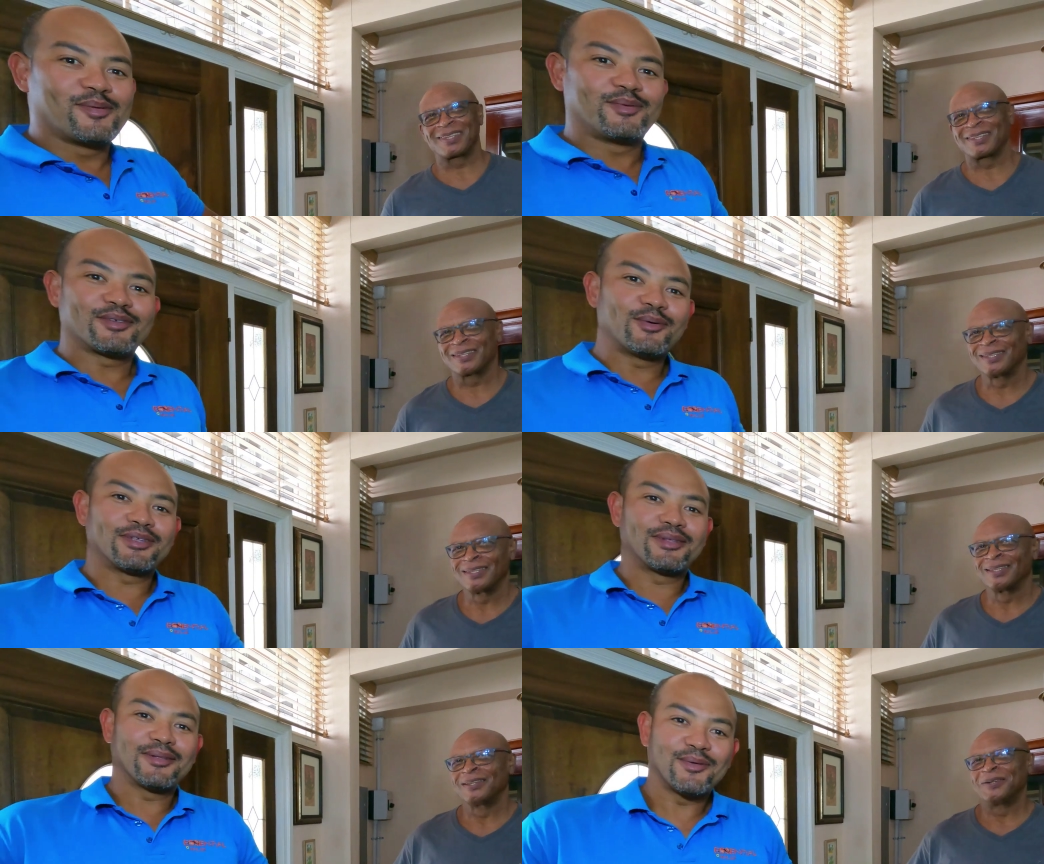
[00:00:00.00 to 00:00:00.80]
Speaker 1: Mister
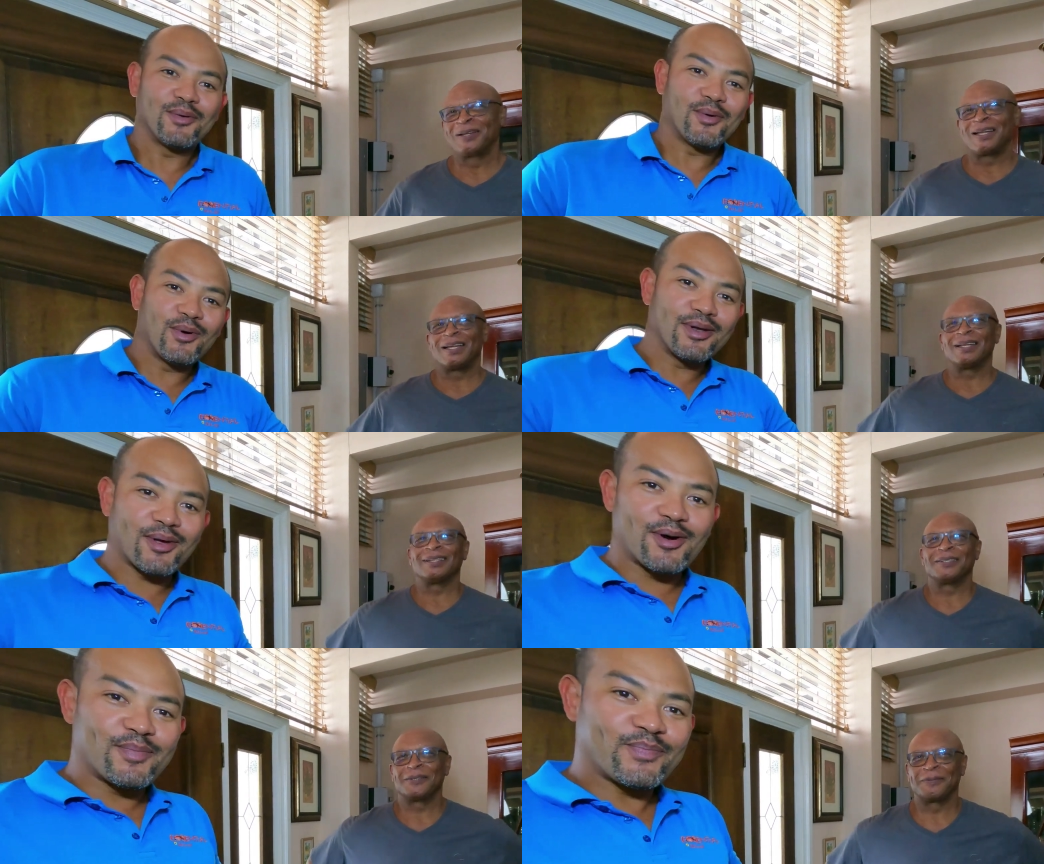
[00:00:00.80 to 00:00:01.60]
Whittle,
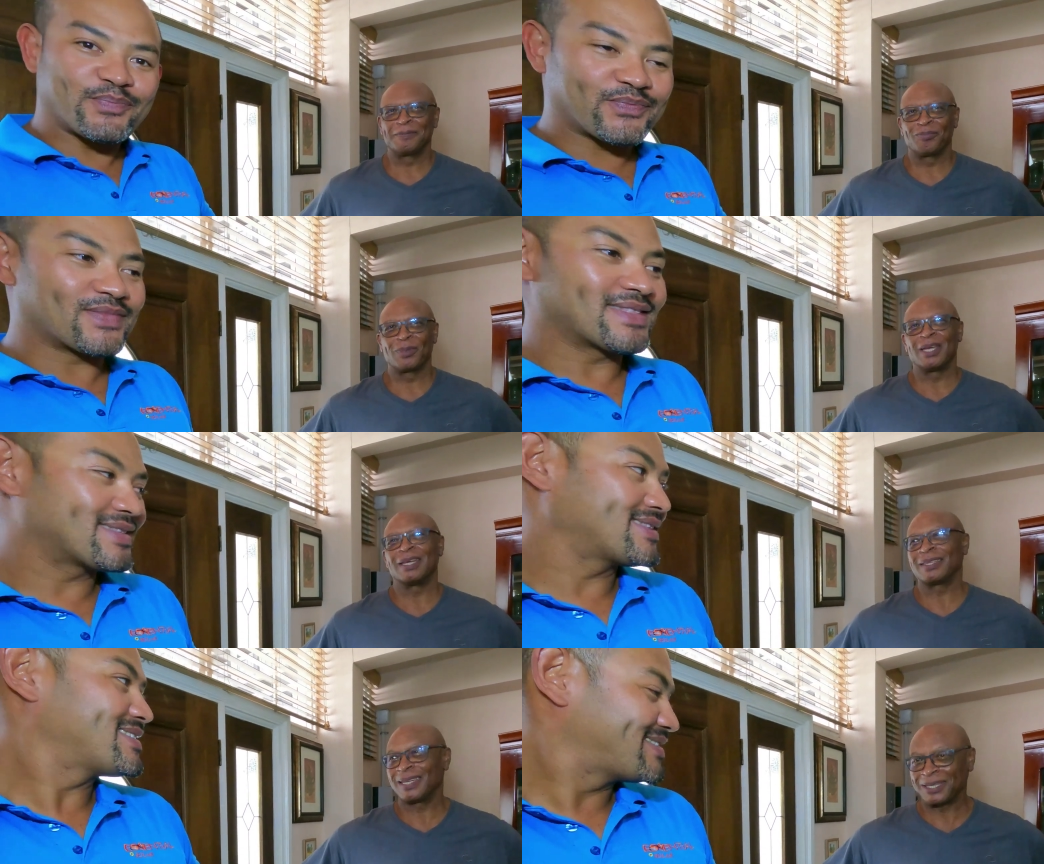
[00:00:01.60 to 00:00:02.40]
welcome.
Speaker 2: Hi.
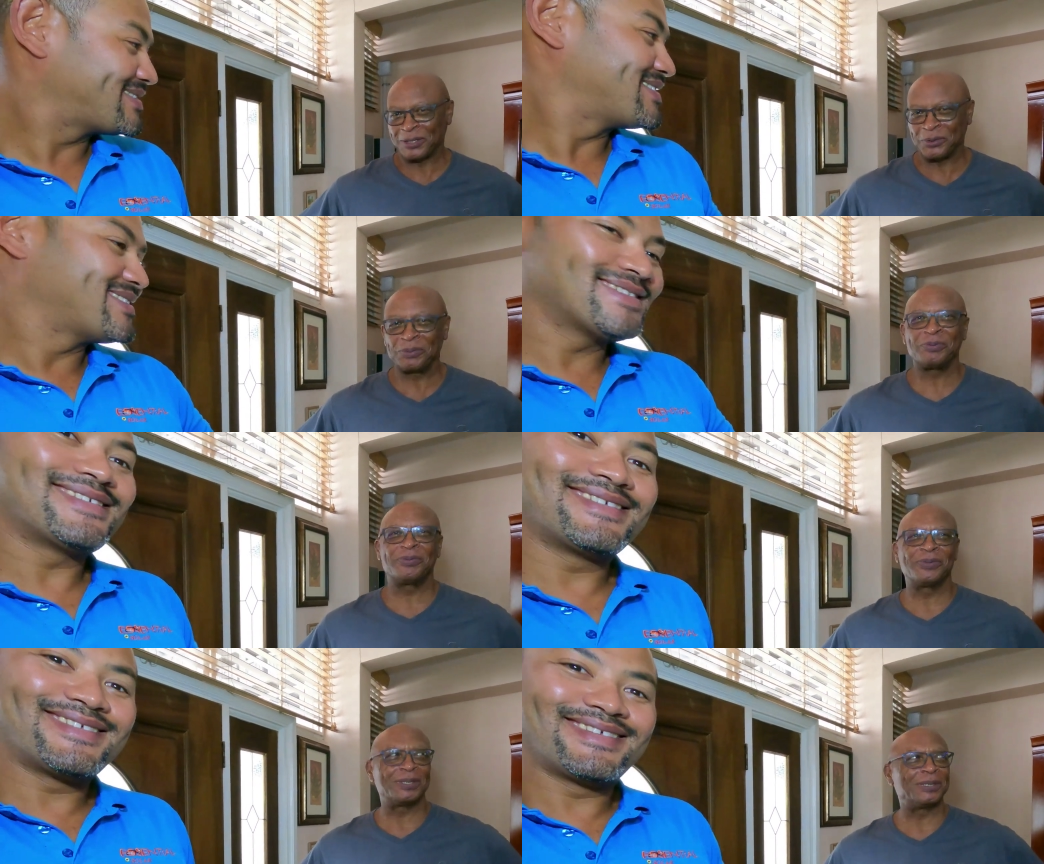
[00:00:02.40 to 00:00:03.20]
Hi, thank you
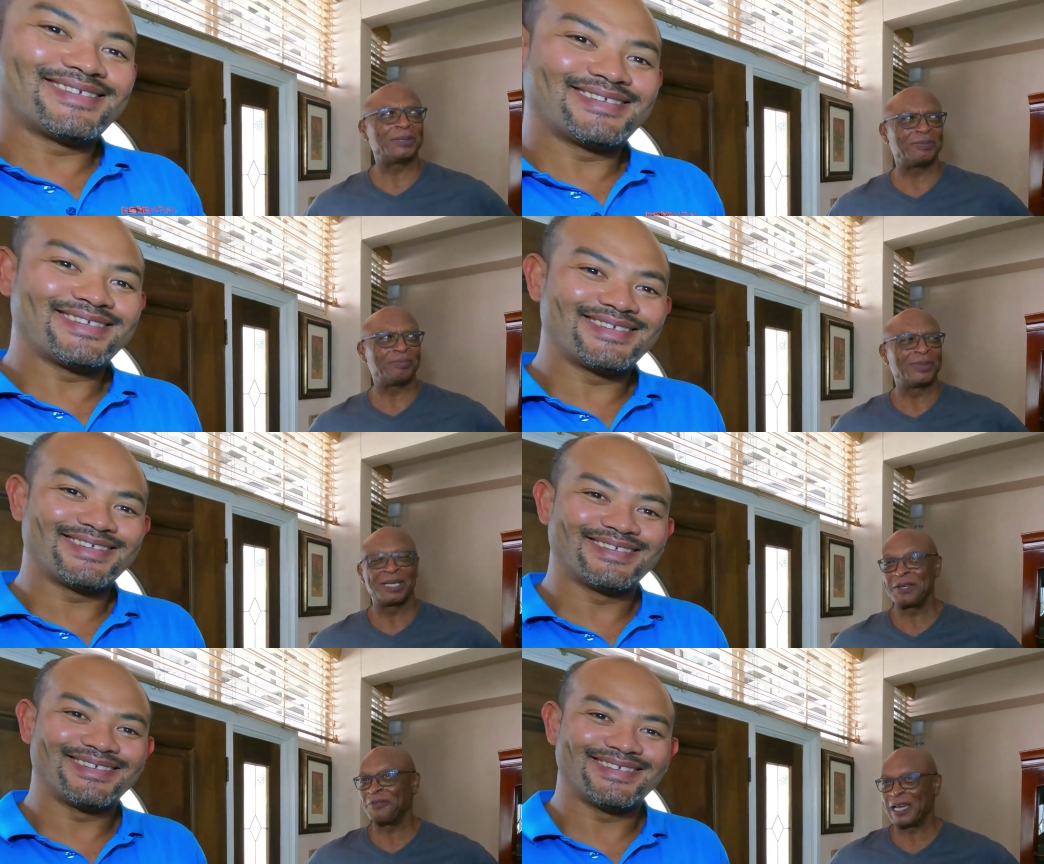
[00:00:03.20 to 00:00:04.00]
for
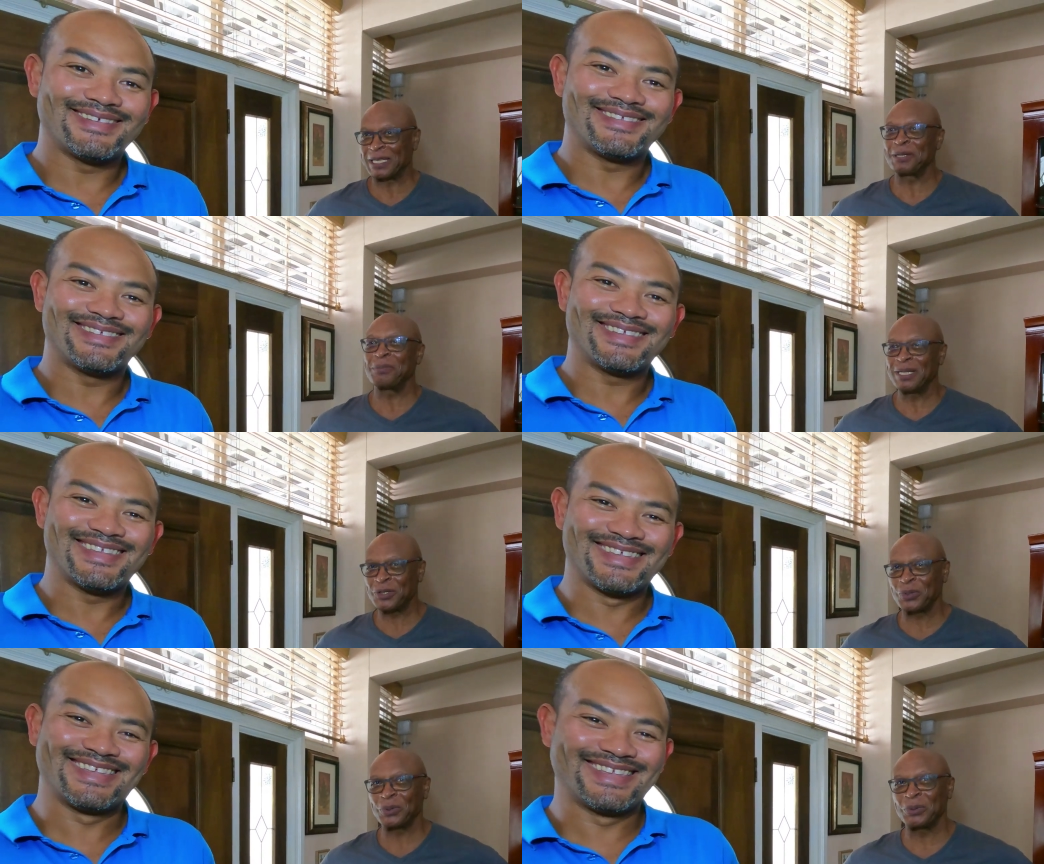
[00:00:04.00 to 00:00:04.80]
inviting me
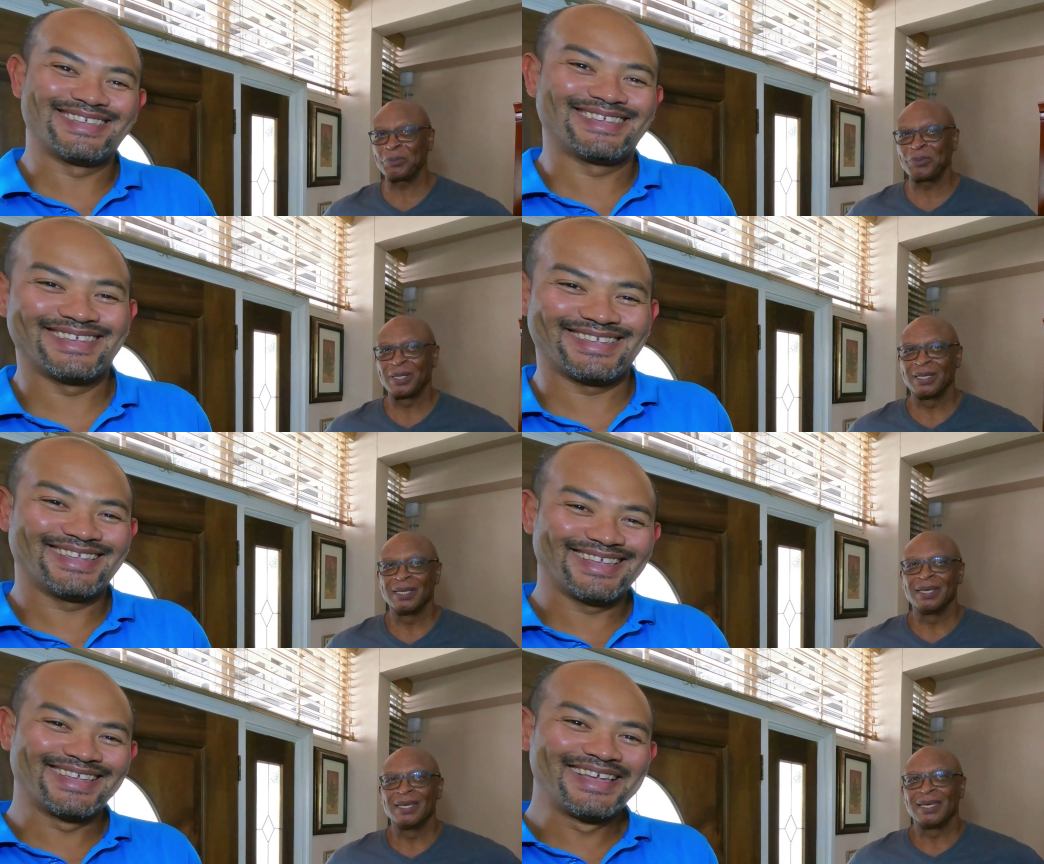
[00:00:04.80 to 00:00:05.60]
to
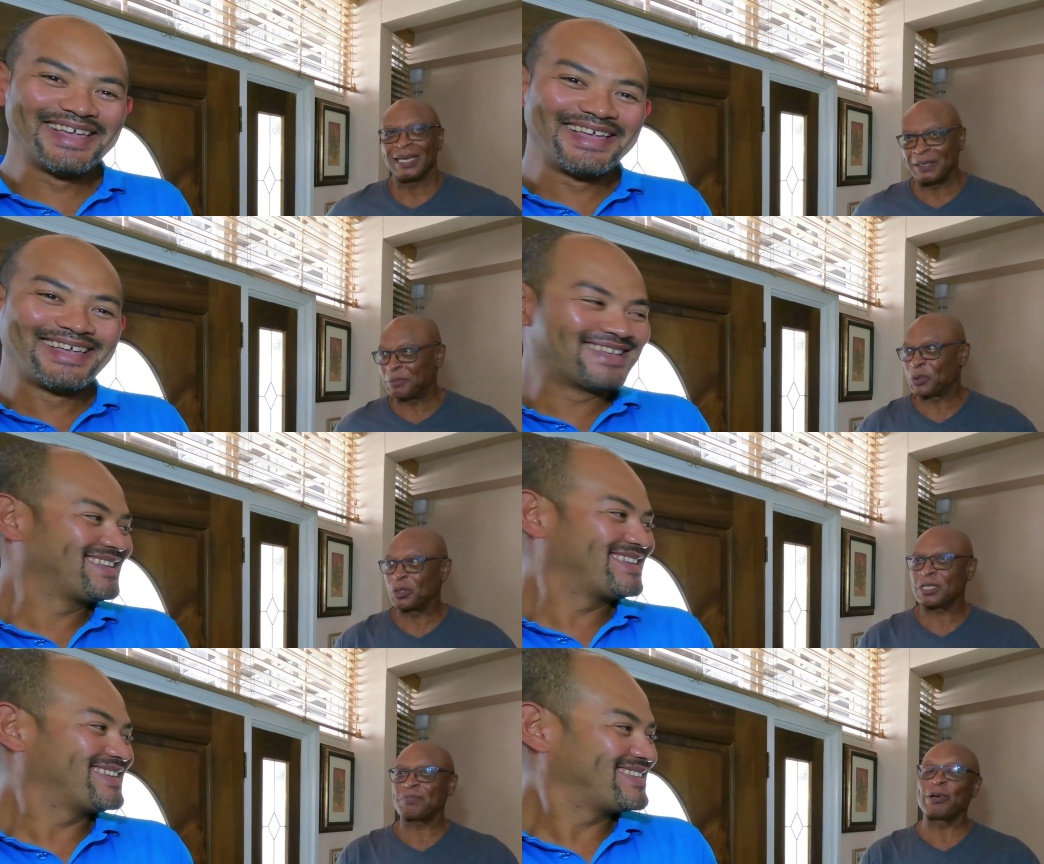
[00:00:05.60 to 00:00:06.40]
help
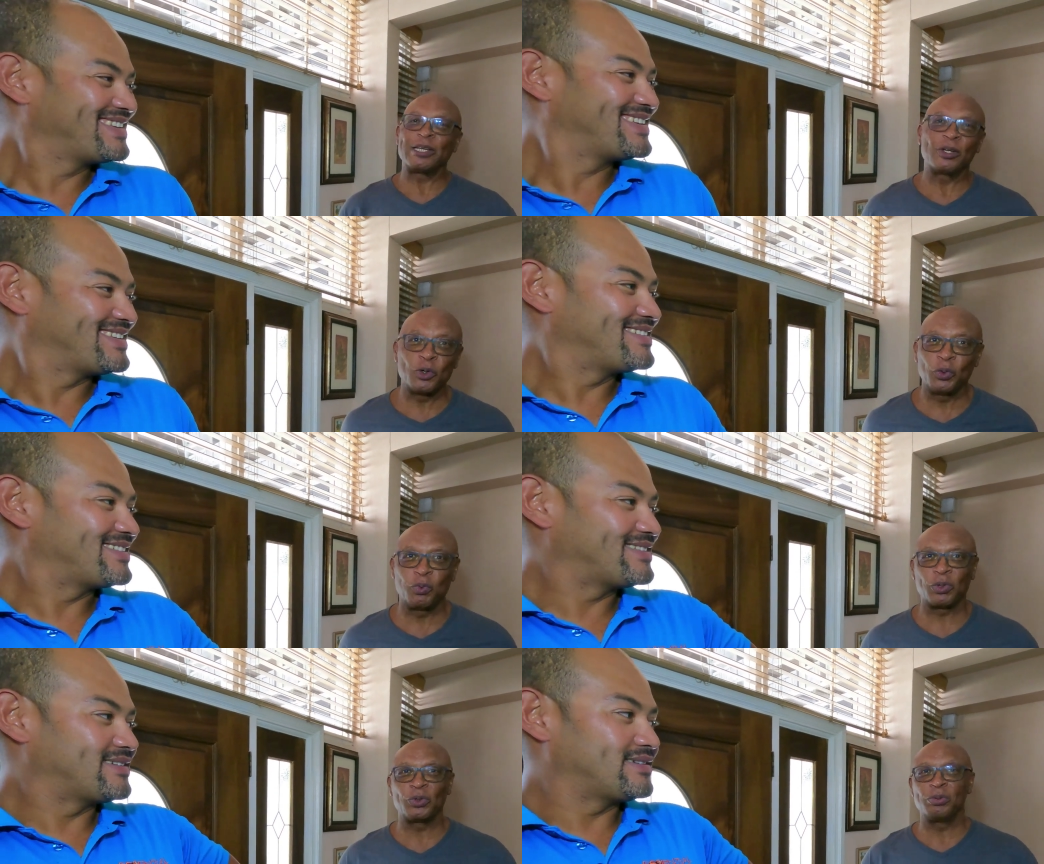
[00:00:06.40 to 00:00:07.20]
to spread the good
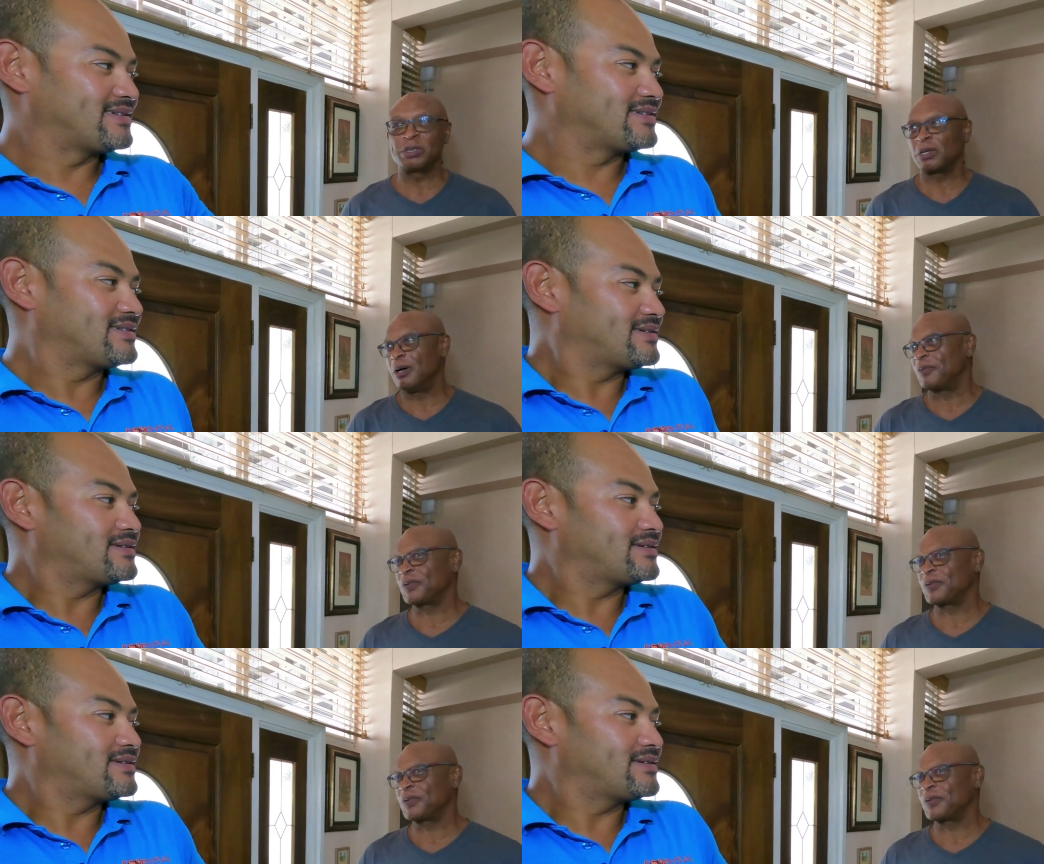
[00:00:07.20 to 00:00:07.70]
word of